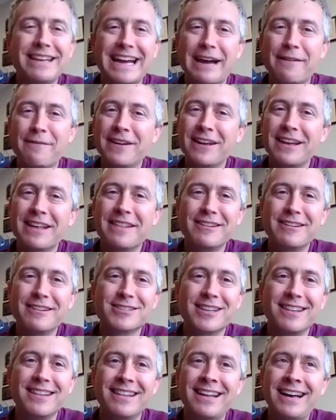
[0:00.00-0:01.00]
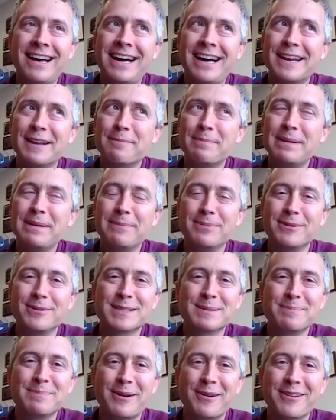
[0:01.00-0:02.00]
day, I think there's a lot of people
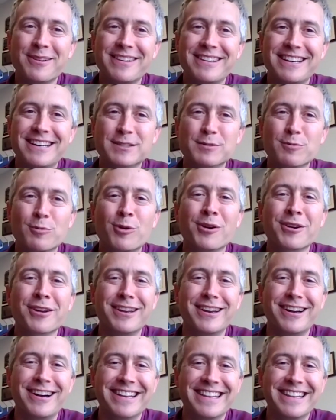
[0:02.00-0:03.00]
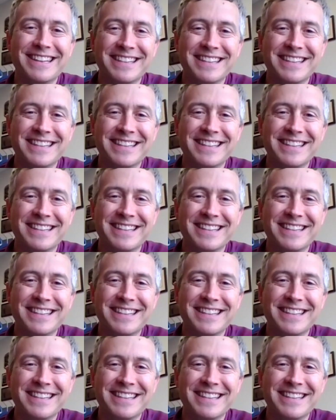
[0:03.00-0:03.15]
smarter than us working on it.